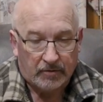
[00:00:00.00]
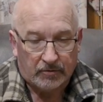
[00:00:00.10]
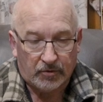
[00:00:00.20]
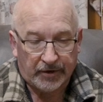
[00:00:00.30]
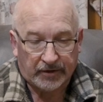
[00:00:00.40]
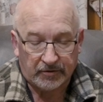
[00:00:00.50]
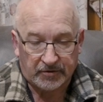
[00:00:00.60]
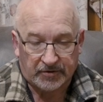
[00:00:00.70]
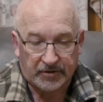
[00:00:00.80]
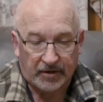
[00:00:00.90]

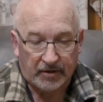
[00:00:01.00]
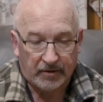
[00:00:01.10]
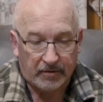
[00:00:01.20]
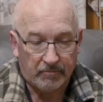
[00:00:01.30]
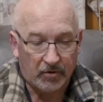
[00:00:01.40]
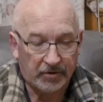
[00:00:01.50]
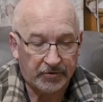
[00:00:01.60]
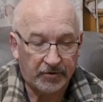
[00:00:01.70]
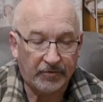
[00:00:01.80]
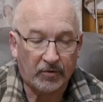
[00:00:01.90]
director's
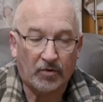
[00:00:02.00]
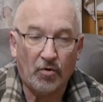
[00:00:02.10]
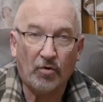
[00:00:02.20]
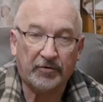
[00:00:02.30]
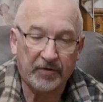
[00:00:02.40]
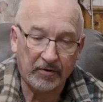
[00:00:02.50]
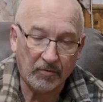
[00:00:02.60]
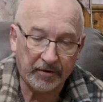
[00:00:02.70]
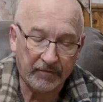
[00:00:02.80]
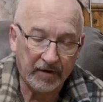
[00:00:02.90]
monitor, if you want to call it that,
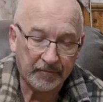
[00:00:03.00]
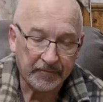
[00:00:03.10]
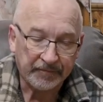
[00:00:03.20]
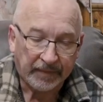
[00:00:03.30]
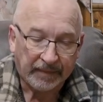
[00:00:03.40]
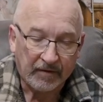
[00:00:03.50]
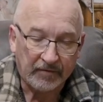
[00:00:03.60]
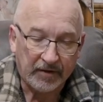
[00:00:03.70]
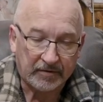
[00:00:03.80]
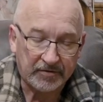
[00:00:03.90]
or whatever,
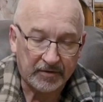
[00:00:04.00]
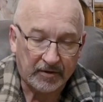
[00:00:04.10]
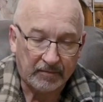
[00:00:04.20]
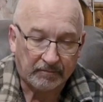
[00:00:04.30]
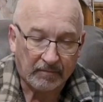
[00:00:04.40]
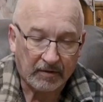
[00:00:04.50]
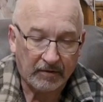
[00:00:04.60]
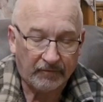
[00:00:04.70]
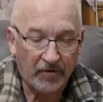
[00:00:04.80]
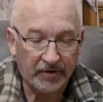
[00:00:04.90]
that
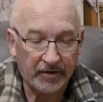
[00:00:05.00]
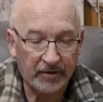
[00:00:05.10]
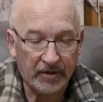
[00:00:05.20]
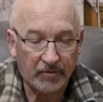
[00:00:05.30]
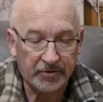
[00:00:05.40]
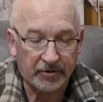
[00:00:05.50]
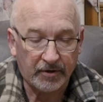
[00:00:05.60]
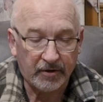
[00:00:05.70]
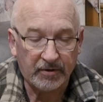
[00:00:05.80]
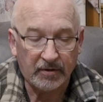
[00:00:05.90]
finally my
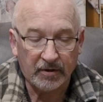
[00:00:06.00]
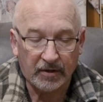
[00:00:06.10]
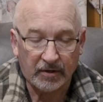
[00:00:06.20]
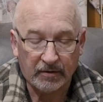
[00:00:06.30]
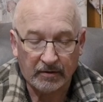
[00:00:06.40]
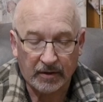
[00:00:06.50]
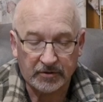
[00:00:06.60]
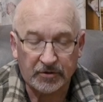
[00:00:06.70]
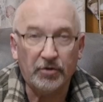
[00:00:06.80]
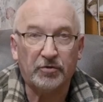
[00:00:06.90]
Shinobi
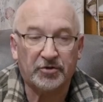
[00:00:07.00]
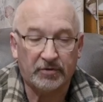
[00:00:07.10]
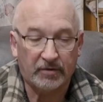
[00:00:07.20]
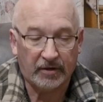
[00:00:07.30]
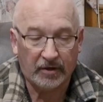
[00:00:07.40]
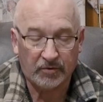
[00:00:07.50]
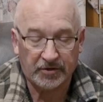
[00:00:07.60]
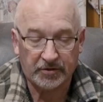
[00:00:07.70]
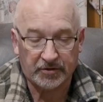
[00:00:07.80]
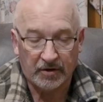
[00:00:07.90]
has a use,
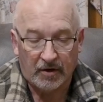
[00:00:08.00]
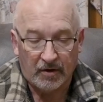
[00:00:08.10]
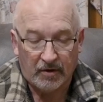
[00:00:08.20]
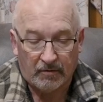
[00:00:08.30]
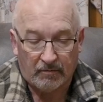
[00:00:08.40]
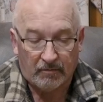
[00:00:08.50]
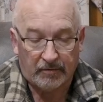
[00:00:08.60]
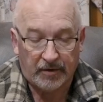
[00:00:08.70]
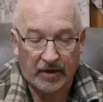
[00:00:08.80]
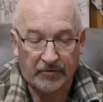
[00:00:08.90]
which is
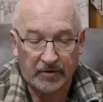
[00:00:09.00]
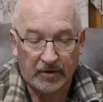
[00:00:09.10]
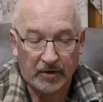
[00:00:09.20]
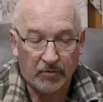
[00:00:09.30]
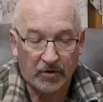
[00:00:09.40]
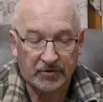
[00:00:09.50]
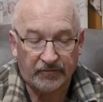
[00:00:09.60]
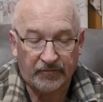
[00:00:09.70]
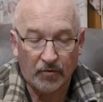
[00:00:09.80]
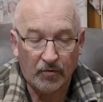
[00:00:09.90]
now the monitor
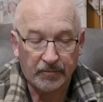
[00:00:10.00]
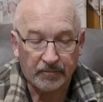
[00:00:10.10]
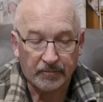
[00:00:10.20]
for